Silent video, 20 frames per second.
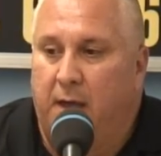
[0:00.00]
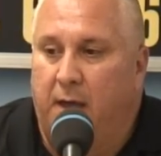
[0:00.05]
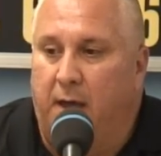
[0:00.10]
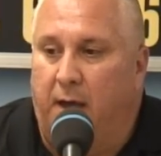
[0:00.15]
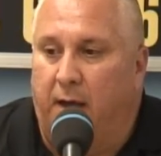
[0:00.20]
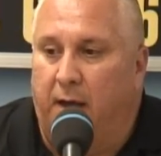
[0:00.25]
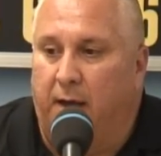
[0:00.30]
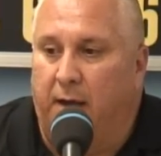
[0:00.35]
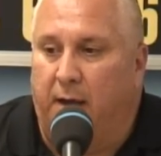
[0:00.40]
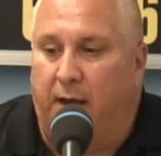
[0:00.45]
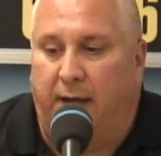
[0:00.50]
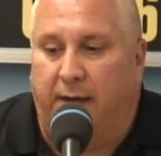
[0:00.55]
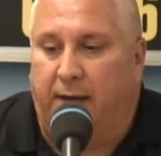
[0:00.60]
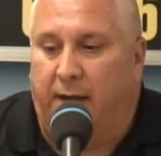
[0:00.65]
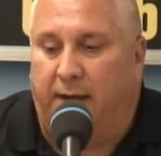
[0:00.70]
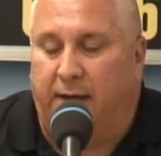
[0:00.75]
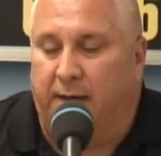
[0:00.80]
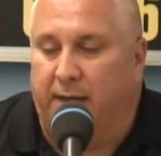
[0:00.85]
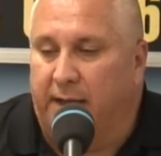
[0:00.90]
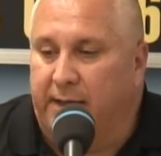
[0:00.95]
Uh,
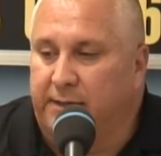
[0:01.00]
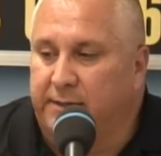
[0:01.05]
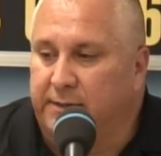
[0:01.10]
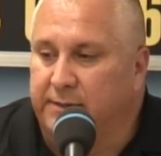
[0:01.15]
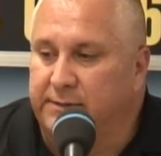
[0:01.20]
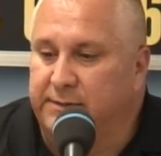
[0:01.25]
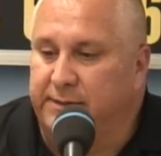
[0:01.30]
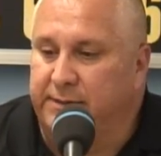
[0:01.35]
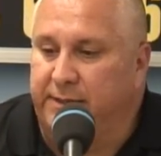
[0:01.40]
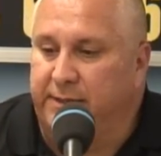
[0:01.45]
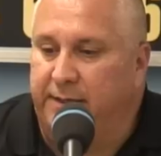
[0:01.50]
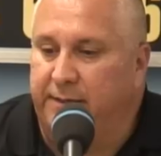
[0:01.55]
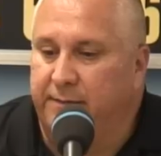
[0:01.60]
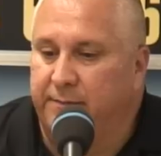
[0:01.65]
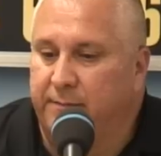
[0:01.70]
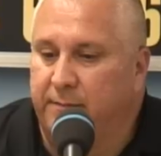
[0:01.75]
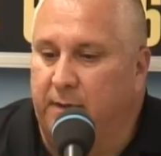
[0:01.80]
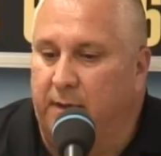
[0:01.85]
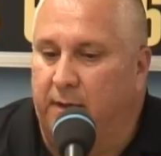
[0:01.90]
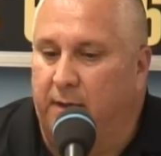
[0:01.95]
I, I'd like to see
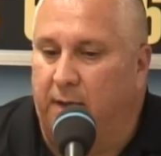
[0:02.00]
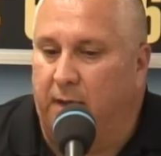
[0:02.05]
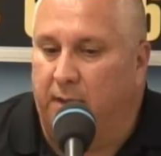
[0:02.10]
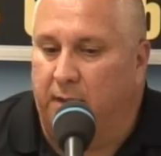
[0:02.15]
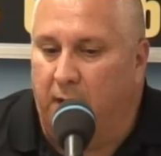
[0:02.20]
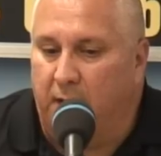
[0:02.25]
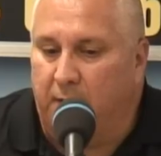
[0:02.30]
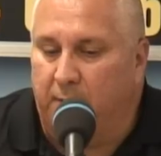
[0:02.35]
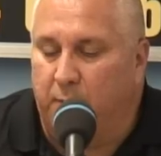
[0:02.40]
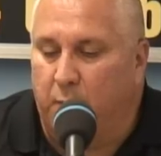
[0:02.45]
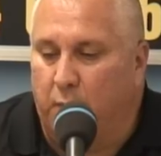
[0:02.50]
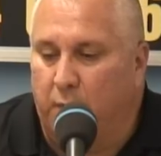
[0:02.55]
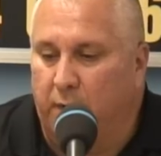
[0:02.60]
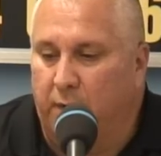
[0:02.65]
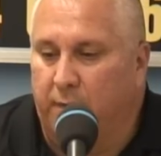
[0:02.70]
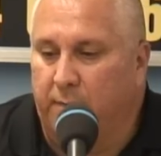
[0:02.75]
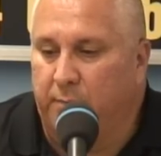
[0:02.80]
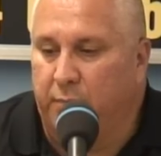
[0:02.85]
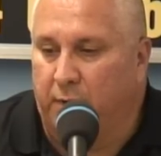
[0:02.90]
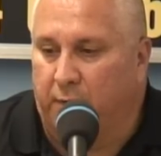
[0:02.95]
uh, a lot
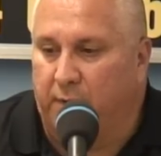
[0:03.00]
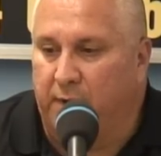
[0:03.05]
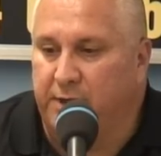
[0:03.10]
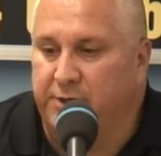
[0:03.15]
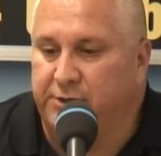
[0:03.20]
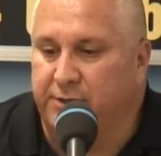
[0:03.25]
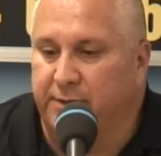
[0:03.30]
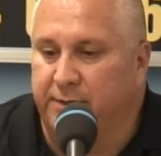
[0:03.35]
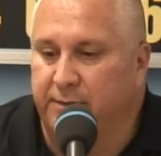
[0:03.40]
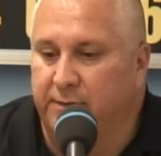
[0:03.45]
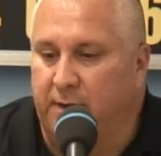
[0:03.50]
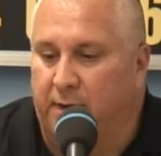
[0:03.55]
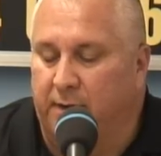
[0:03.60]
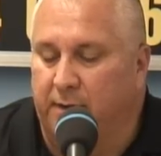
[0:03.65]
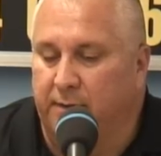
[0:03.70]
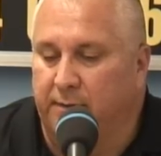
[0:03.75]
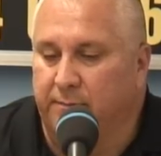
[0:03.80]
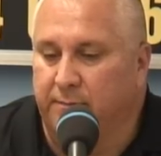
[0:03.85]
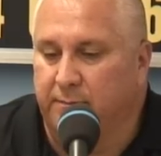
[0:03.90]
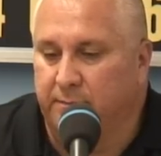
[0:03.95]
more progression
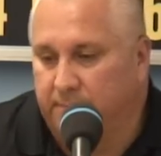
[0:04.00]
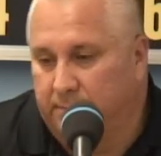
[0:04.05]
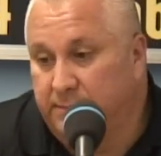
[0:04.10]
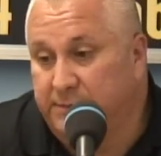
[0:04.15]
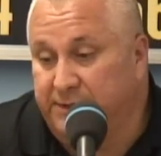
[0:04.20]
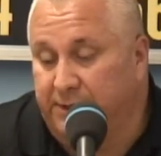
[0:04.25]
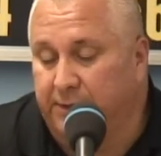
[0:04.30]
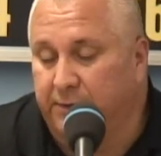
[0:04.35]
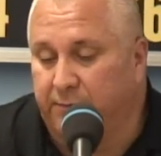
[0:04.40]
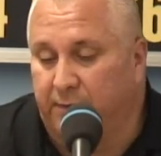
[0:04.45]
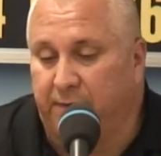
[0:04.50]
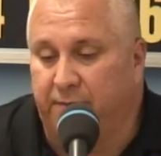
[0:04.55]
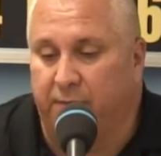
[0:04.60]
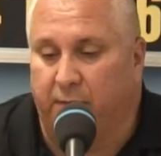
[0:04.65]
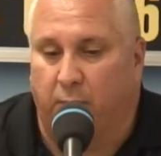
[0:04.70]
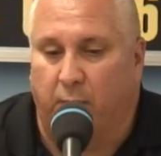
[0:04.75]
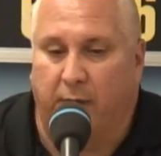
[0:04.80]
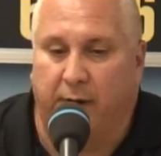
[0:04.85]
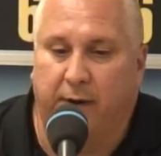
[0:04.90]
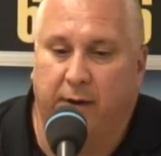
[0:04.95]
on seniority for
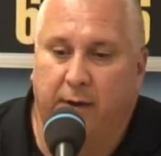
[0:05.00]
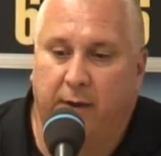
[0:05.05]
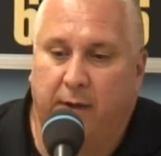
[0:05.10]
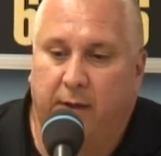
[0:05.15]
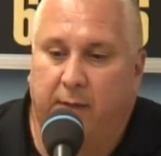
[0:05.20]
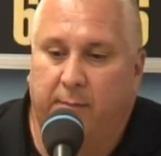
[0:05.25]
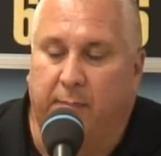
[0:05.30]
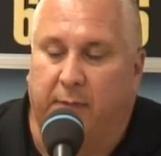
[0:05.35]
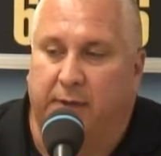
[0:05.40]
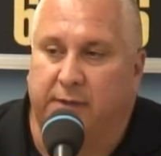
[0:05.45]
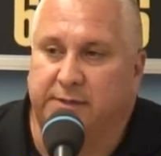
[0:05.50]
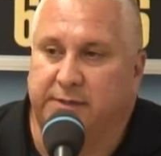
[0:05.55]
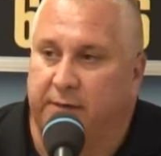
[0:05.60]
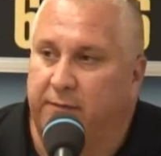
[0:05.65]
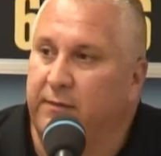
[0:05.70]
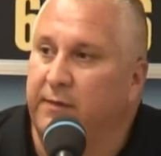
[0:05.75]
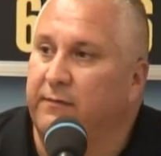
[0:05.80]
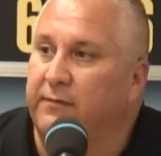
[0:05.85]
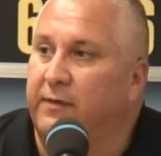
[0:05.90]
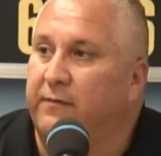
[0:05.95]
one, but
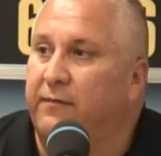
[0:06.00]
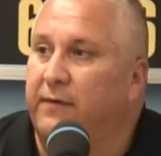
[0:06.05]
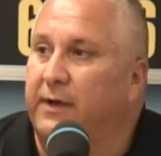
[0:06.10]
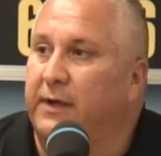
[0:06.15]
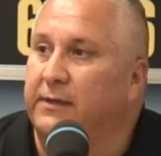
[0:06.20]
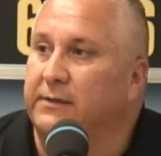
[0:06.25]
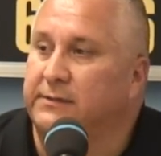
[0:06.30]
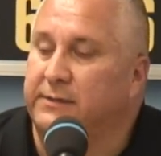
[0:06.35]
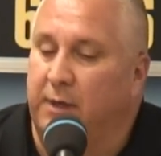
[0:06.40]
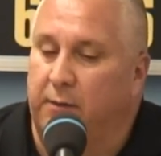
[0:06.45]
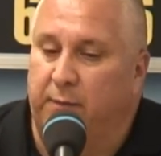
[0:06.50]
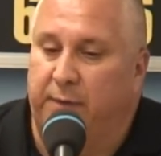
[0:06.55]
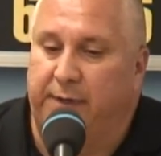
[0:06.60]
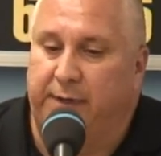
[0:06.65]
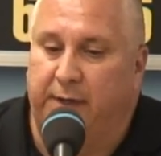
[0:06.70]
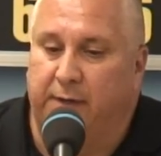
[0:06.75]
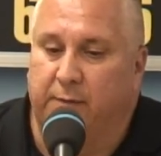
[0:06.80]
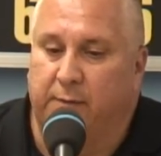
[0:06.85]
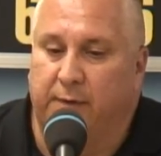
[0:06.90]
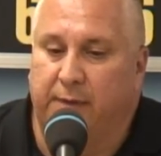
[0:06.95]
several of the files that we
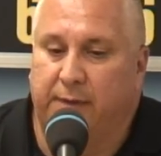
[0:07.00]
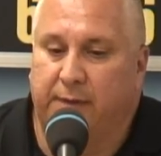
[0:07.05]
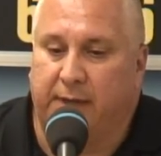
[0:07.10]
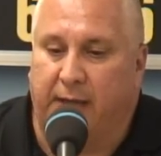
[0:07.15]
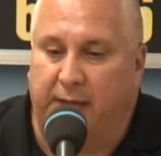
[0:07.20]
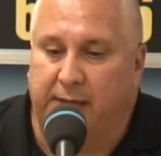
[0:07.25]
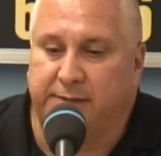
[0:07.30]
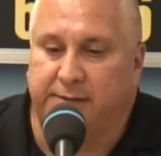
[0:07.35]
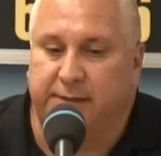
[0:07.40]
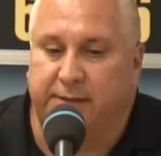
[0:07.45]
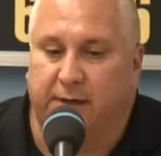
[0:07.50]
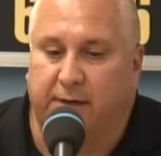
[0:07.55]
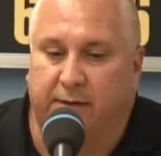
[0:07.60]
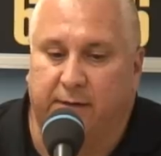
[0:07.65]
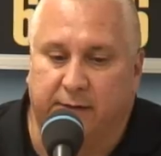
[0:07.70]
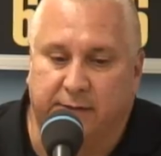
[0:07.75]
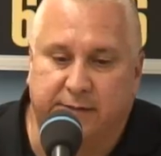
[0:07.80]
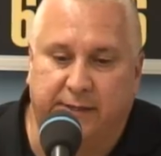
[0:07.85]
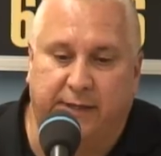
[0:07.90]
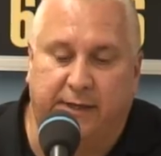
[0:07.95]
deal with, K C R
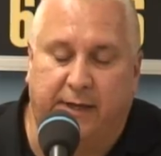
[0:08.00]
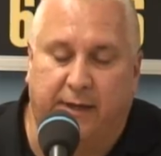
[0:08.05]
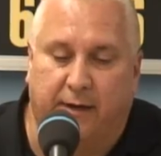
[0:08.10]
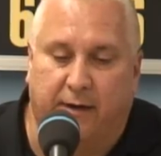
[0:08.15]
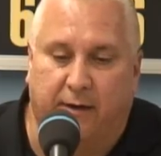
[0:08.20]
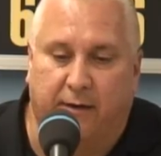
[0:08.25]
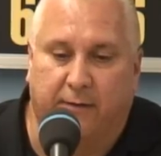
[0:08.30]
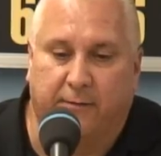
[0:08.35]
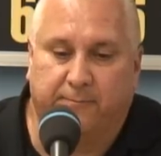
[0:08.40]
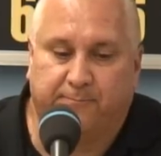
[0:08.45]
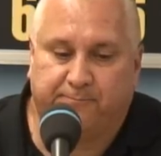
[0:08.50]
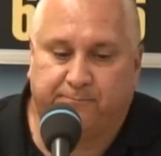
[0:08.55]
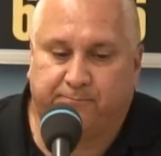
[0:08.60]
and C K R,